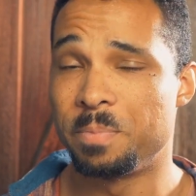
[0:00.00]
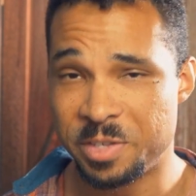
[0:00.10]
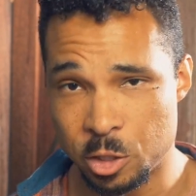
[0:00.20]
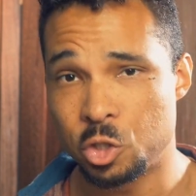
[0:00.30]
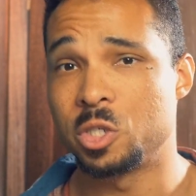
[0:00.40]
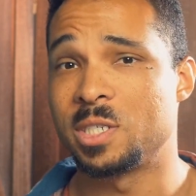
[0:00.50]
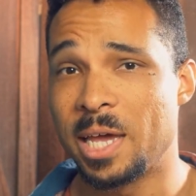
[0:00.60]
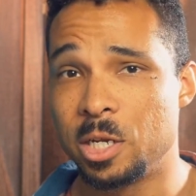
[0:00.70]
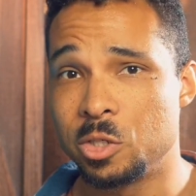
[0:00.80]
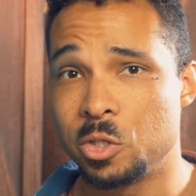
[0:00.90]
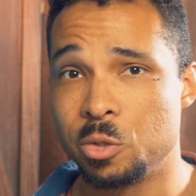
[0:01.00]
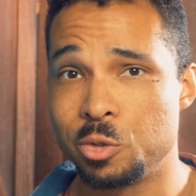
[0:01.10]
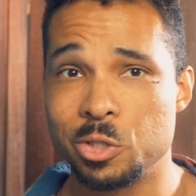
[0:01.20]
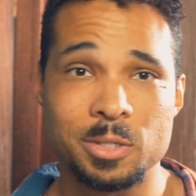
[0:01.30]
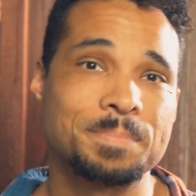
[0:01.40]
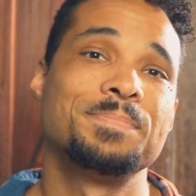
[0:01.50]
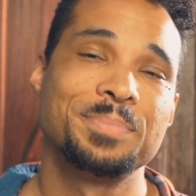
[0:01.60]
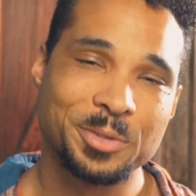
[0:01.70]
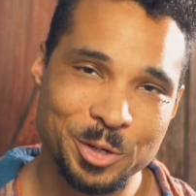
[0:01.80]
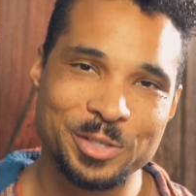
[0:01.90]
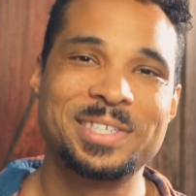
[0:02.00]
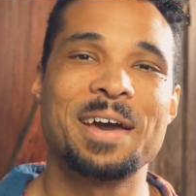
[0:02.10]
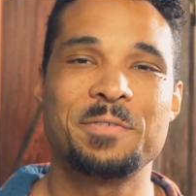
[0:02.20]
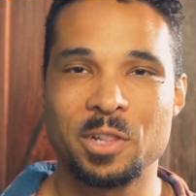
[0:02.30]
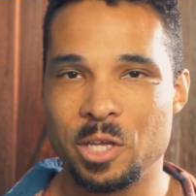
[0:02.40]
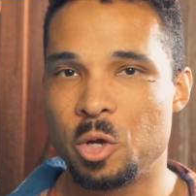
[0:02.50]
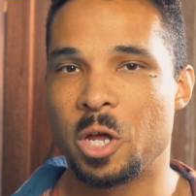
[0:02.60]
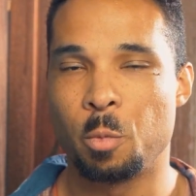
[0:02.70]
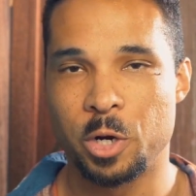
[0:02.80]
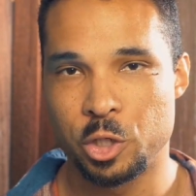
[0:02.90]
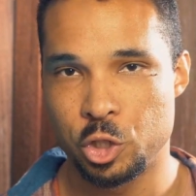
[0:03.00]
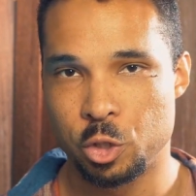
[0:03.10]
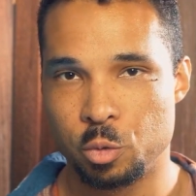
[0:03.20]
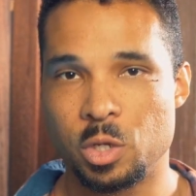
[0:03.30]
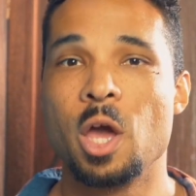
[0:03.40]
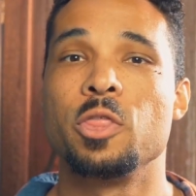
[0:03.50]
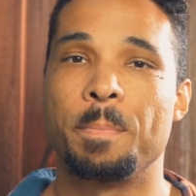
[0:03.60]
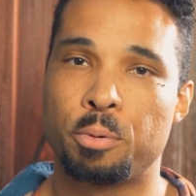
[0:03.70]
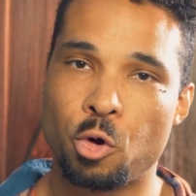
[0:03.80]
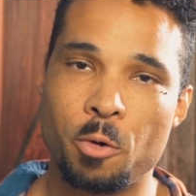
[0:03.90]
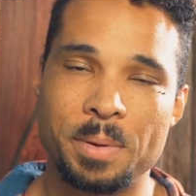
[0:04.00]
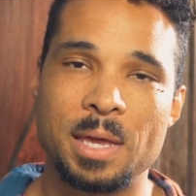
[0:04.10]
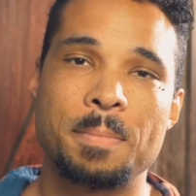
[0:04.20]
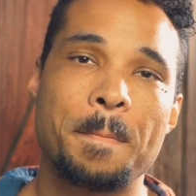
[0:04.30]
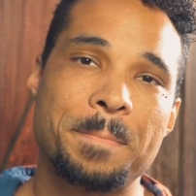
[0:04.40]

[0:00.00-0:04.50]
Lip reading: digital signage solutions, you're definitely going to want to choose the ProBeam